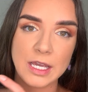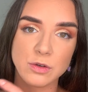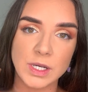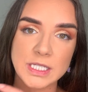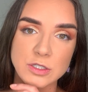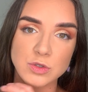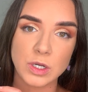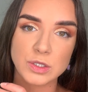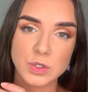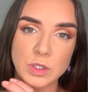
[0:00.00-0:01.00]
great
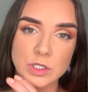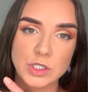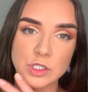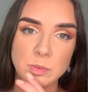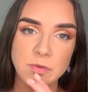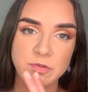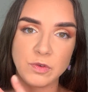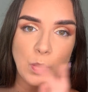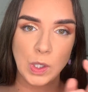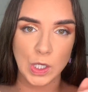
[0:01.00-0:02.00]
drugstore dupe
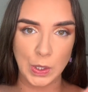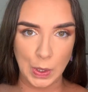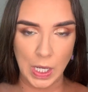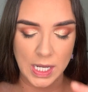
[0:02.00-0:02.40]
for